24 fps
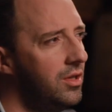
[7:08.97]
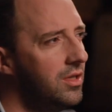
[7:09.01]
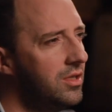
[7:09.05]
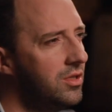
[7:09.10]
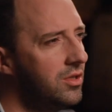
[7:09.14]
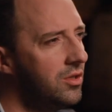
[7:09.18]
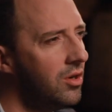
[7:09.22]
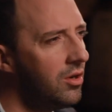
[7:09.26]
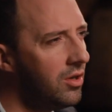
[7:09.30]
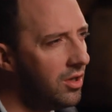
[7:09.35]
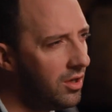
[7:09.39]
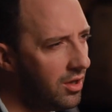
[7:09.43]
know, he
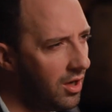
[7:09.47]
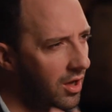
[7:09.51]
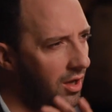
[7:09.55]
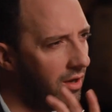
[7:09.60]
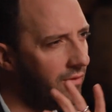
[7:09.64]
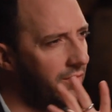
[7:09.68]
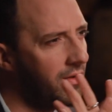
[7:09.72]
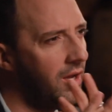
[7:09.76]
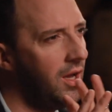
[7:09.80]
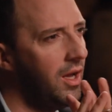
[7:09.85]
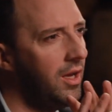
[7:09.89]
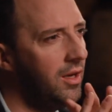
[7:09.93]
started
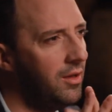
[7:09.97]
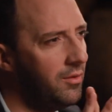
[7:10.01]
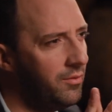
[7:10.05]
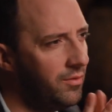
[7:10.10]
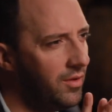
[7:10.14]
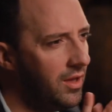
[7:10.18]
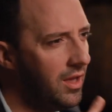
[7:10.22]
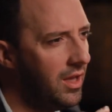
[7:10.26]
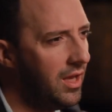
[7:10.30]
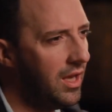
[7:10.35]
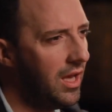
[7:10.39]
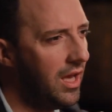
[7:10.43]
off kind
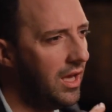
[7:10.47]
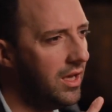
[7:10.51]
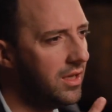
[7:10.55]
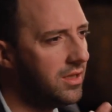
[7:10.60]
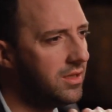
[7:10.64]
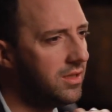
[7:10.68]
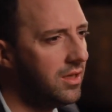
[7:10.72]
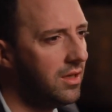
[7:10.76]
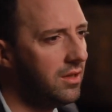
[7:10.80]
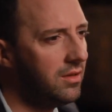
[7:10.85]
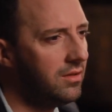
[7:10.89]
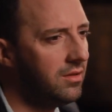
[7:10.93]
of
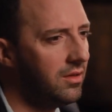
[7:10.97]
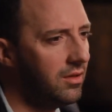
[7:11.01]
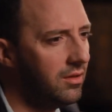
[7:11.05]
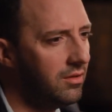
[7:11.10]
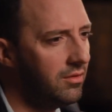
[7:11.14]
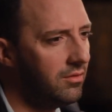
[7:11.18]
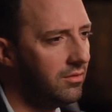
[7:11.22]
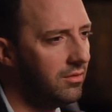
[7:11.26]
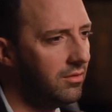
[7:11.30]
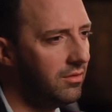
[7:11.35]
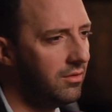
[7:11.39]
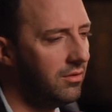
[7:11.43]
innocent
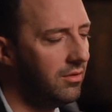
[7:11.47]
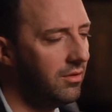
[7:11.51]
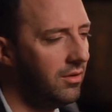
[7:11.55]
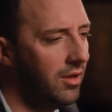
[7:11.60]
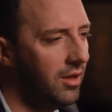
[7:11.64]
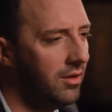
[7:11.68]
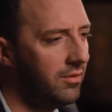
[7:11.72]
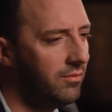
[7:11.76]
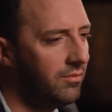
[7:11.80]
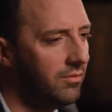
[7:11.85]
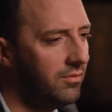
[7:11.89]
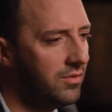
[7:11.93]
and
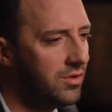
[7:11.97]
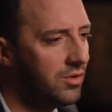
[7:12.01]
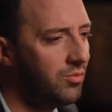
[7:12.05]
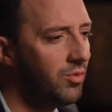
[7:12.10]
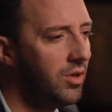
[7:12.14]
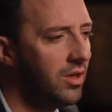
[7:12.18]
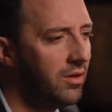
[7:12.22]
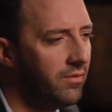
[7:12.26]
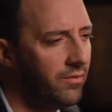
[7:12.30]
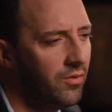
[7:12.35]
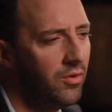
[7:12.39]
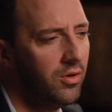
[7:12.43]

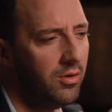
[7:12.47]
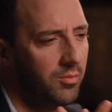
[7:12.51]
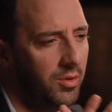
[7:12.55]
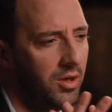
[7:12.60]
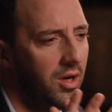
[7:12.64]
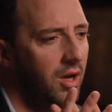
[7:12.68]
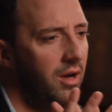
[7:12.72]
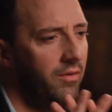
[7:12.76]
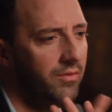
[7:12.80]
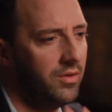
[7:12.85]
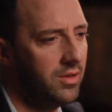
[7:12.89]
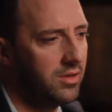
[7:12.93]
sweet and
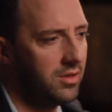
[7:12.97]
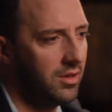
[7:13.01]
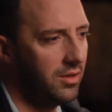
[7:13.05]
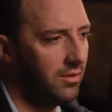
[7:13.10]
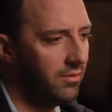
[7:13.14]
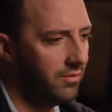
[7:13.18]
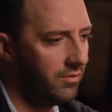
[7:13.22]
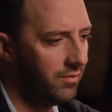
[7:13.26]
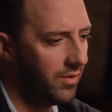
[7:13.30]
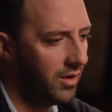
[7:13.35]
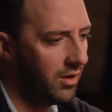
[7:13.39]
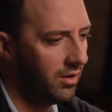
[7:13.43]
Voldemort,
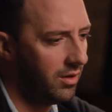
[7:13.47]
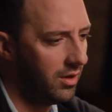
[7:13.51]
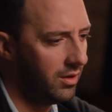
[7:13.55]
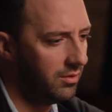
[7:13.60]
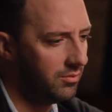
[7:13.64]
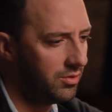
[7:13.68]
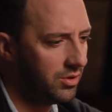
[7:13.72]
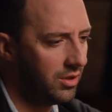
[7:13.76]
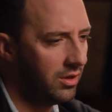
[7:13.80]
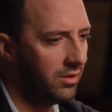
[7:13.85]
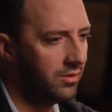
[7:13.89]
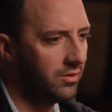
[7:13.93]
obviously, very
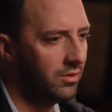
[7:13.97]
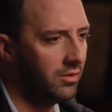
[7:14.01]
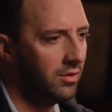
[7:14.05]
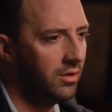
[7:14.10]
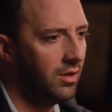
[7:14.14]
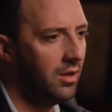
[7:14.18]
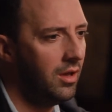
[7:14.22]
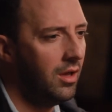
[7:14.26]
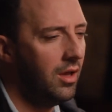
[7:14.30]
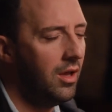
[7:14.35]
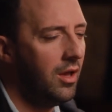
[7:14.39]
sheltered.